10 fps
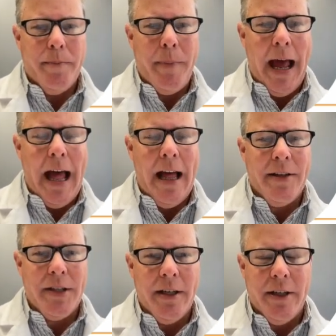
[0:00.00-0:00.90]

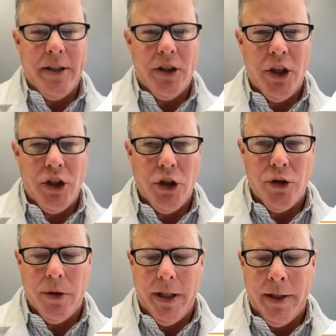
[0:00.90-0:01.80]
paths in the decision
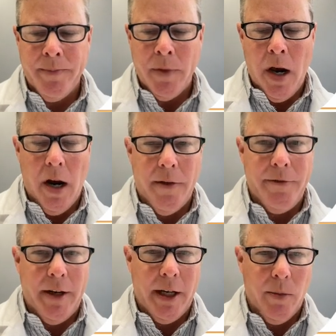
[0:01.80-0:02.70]
tree are
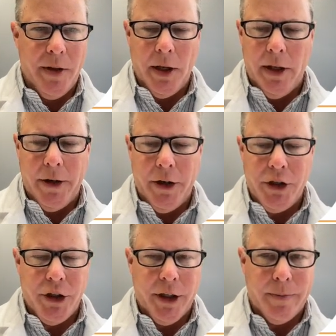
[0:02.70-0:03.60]
fitting with the
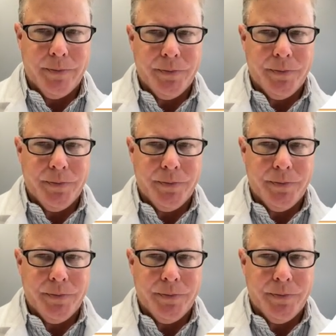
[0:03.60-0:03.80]
literature.